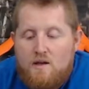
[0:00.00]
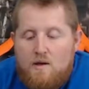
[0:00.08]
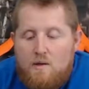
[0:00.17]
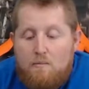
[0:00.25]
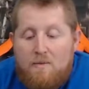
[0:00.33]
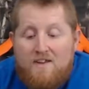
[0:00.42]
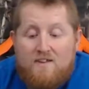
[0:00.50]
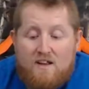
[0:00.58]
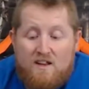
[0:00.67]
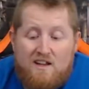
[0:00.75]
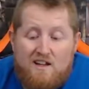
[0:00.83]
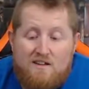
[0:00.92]

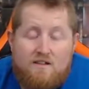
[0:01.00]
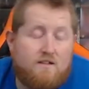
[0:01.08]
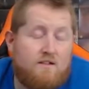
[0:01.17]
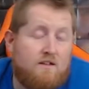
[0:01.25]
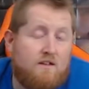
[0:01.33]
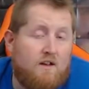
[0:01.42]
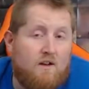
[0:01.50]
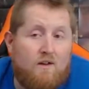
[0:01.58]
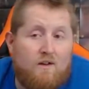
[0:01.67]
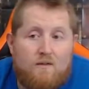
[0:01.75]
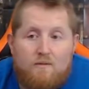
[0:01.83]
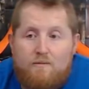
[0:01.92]
Basically it's
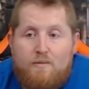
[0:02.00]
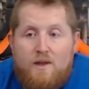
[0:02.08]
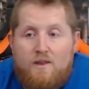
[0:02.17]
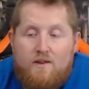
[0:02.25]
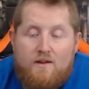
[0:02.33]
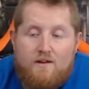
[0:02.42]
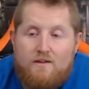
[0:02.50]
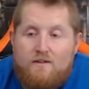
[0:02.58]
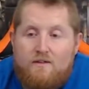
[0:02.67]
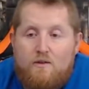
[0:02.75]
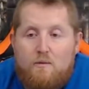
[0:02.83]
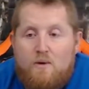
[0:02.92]
gonna be the
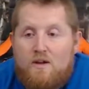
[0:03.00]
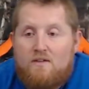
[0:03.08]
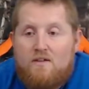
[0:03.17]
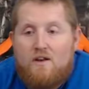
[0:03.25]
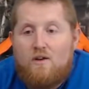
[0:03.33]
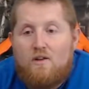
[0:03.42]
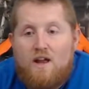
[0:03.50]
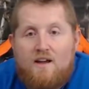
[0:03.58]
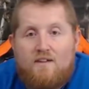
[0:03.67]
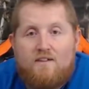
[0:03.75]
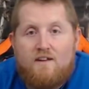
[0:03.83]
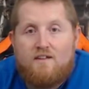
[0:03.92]
Super Nintendo
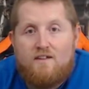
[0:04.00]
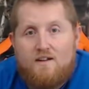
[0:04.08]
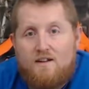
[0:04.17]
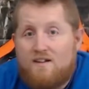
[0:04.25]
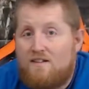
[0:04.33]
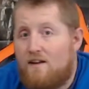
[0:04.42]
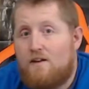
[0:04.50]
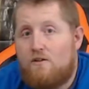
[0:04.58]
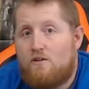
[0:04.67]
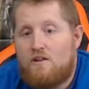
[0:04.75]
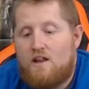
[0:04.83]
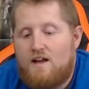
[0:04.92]
Classic, the Nintendo
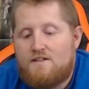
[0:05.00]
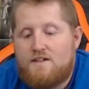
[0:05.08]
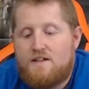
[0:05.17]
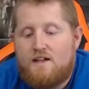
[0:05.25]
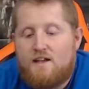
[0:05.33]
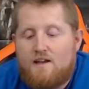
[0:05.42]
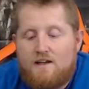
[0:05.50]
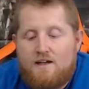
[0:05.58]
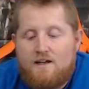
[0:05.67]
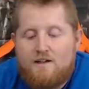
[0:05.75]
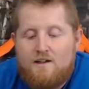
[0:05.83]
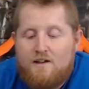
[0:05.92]
Classic,
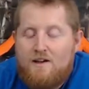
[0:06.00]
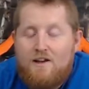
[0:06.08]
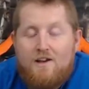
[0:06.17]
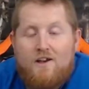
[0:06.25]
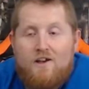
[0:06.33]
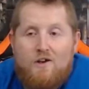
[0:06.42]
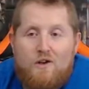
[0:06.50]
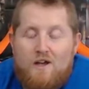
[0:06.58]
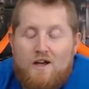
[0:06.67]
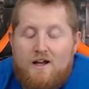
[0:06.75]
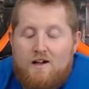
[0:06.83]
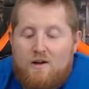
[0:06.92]
you know, you
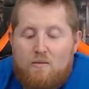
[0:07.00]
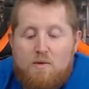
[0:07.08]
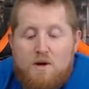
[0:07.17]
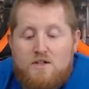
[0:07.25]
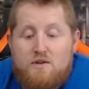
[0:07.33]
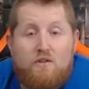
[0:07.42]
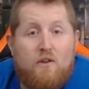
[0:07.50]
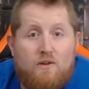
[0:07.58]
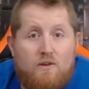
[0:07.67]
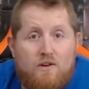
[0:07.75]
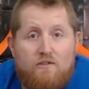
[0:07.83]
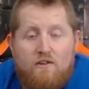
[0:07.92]
got a bunch of other
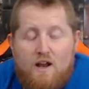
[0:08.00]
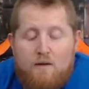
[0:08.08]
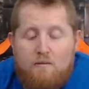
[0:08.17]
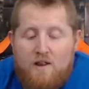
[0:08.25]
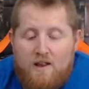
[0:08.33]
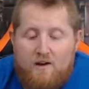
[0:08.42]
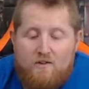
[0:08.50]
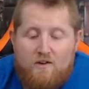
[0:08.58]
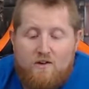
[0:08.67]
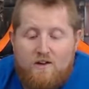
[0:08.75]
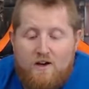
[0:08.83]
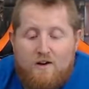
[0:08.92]
different emulators
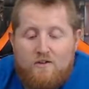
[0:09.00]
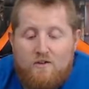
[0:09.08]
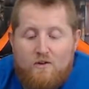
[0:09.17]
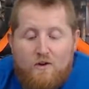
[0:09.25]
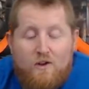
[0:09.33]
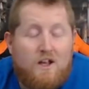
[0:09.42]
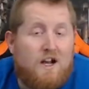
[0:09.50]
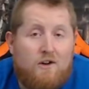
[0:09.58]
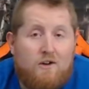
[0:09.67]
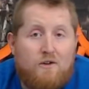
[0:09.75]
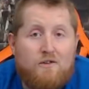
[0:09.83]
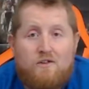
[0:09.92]
on there, so all you got to
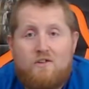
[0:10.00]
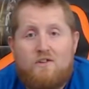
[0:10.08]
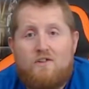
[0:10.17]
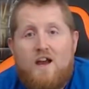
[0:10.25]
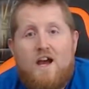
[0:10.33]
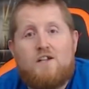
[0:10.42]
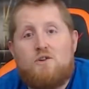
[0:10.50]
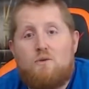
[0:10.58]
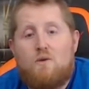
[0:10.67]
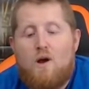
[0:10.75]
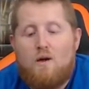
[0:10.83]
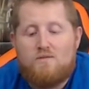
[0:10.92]
do is just add your
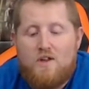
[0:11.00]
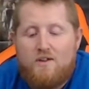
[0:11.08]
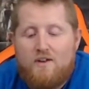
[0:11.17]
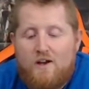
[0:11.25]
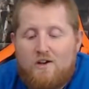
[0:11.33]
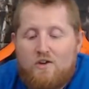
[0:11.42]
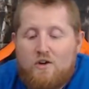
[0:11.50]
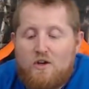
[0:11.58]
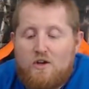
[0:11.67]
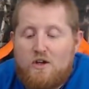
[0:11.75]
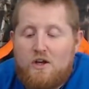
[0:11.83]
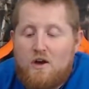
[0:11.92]
ROMs on there and you're good
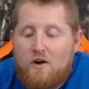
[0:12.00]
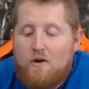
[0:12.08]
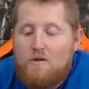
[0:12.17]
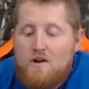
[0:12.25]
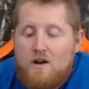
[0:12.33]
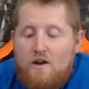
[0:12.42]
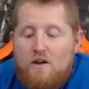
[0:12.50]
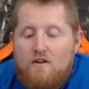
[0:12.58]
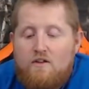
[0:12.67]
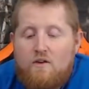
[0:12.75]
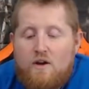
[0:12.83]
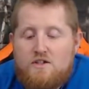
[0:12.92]
to go.
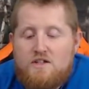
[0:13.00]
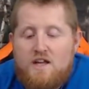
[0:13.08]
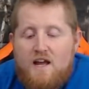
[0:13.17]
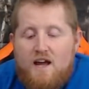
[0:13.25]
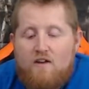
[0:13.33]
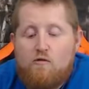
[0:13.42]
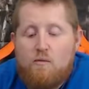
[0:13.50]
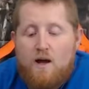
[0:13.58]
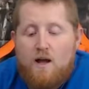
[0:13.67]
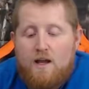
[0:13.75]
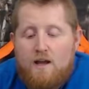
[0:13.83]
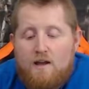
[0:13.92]
So I just have
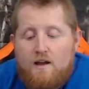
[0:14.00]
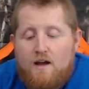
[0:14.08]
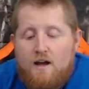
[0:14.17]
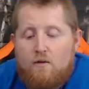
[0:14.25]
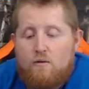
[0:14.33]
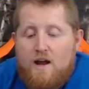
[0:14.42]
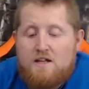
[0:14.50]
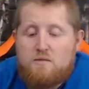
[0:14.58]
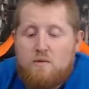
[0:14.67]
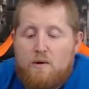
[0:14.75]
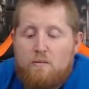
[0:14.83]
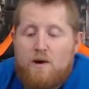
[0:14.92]
my
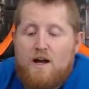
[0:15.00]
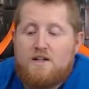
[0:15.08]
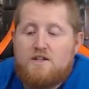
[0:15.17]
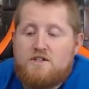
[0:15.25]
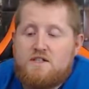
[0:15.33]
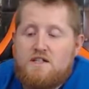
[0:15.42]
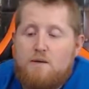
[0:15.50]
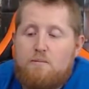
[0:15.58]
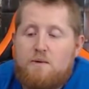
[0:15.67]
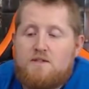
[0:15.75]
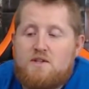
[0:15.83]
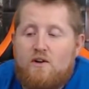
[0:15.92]
Raspberry Pi just temp
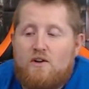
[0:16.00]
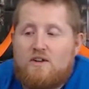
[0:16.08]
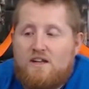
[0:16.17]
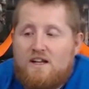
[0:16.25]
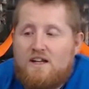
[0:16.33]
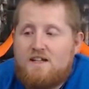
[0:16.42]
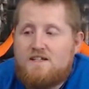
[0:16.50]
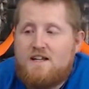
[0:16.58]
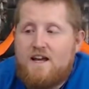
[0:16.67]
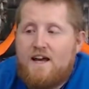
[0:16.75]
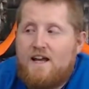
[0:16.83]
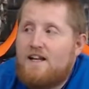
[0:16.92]
installed
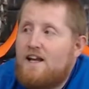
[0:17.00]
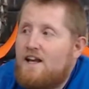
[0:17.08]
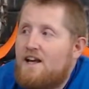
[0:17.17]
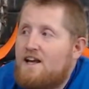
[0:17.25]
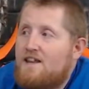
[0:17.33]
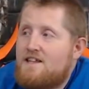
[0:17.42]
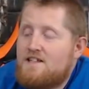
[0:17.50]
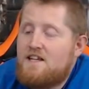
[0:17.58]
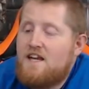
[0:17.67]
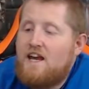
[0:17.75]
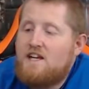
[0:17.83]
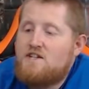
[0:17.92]
inside this
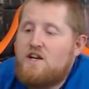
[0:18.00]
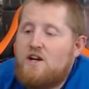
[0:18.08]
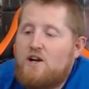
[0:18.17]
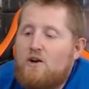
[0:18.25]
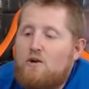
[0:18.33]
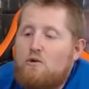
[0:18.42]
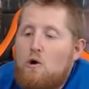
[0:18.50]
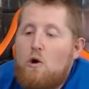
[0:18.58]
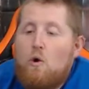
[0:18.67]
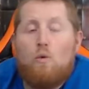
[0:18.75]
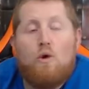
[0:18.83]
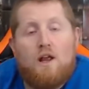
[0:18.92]
case here
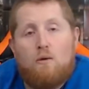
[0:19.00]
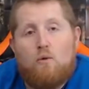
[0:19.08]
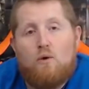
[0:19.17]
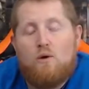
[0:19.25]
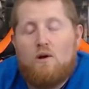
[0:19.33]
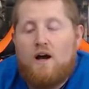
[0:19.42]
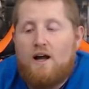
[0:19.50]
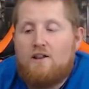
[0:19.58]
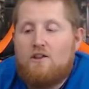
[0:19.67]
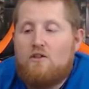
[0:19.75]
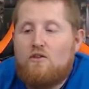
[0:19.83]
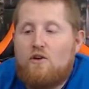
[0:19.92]
while I
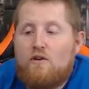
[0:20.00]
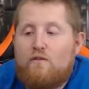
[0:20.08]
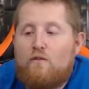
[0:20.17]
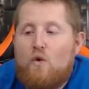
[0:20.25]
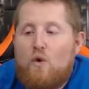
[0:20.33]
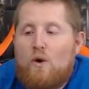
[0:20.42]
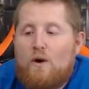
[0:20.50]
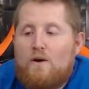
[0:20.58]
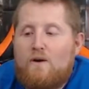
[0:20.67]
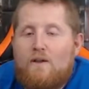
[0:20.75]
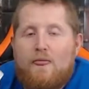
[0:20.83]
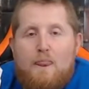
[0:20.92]
look for
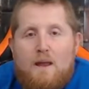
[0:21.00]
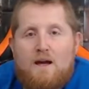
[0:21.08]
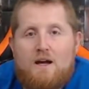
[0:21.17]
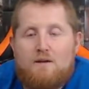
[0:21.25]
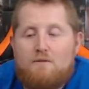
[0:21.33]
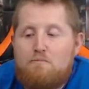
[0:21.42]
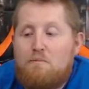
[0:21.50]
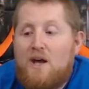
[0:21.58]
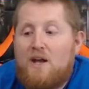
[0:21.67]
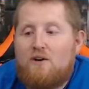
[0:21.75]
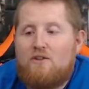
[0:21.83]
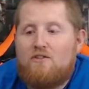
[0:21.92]
a
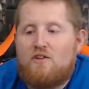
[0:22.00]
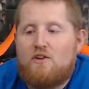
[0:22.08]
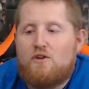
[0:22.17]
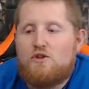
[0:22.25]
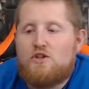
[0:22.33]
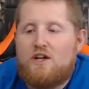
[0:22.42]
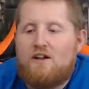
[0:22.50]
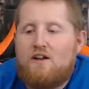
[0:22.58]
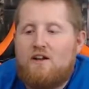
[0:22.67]
better solution